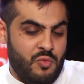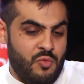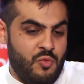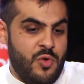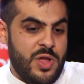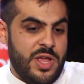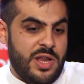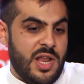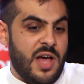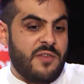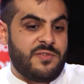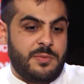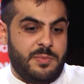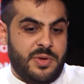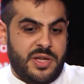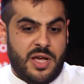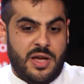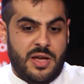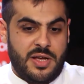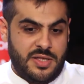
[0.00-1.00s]
we loved it
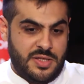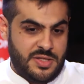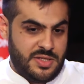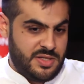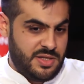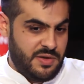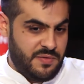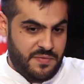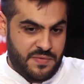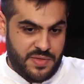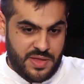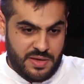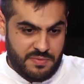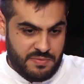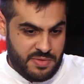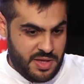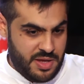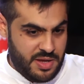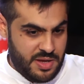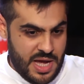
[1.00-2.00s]
because of
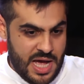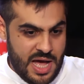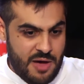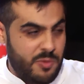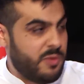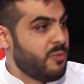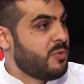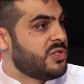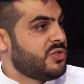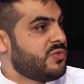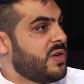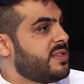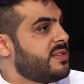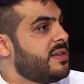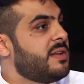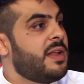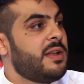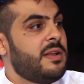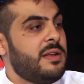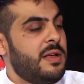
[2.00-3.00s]
the how it was
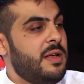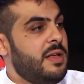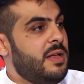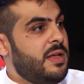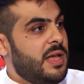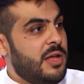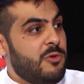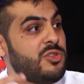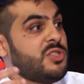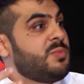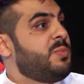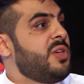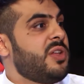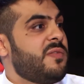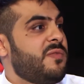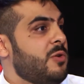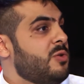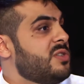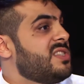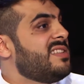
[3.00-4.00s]
written, and it was
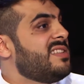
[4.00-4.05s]
beautiful, it was